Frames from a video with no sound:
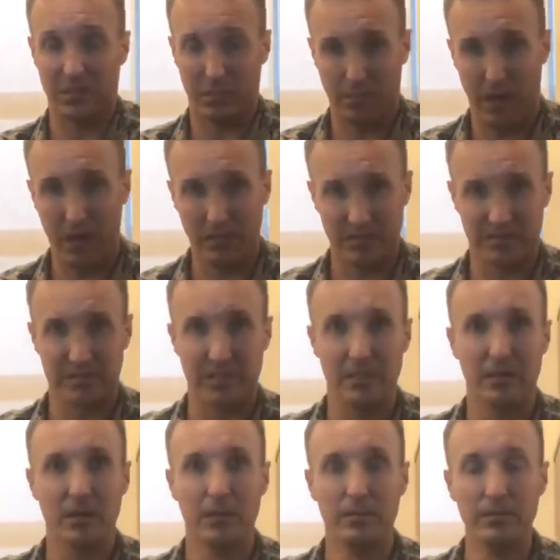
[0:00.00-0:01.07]
policy.
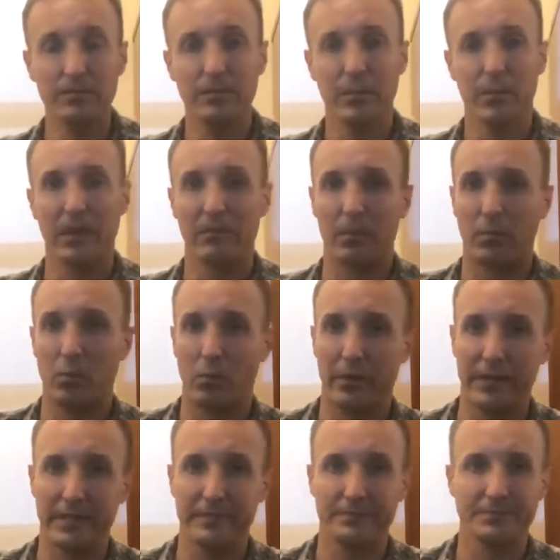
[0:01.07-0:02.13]
We have a
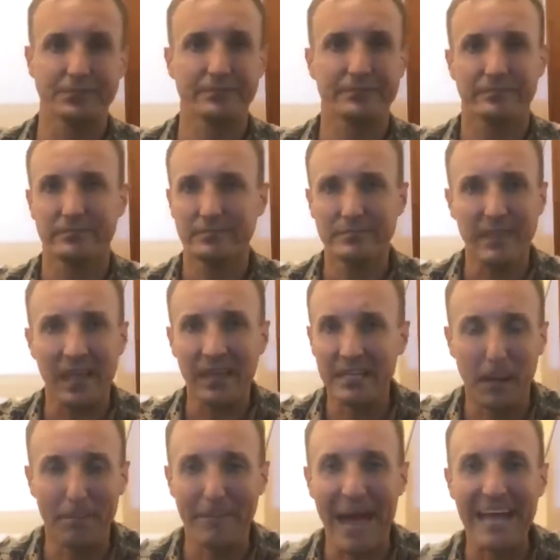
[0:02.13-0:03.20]
Marine
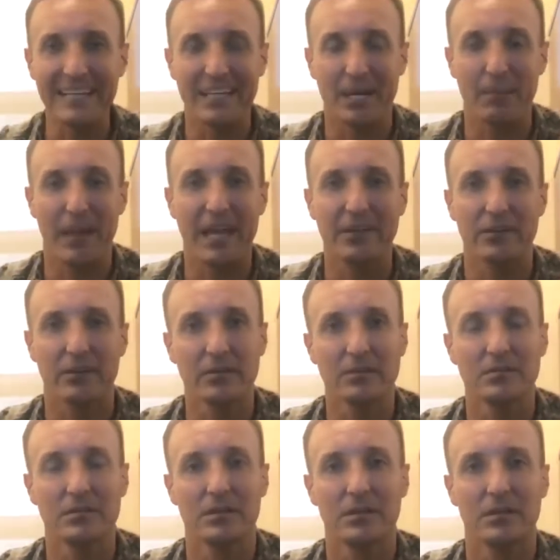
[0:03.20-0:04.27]
combatant commander.
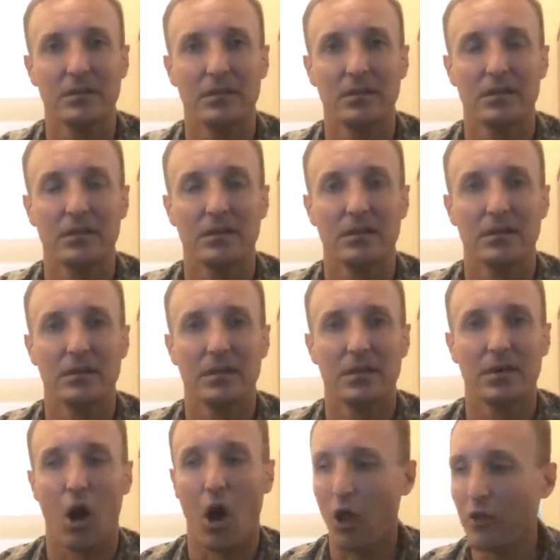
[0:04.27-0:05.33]

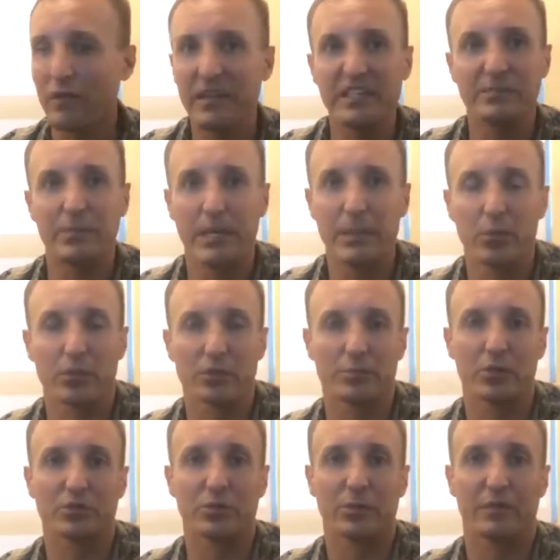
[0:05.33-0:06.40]
All of these people are
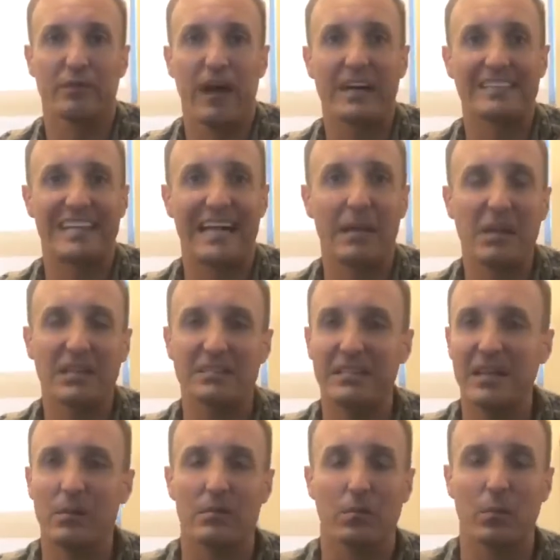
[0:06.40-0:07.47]
supposed to advise, and I'm not
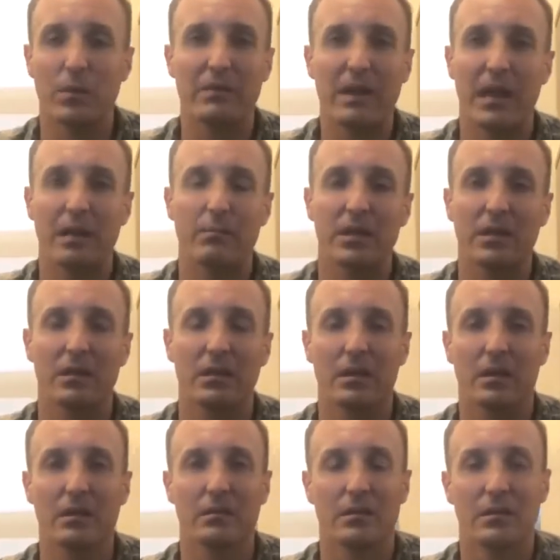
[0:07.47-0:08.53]
saying we've got to be in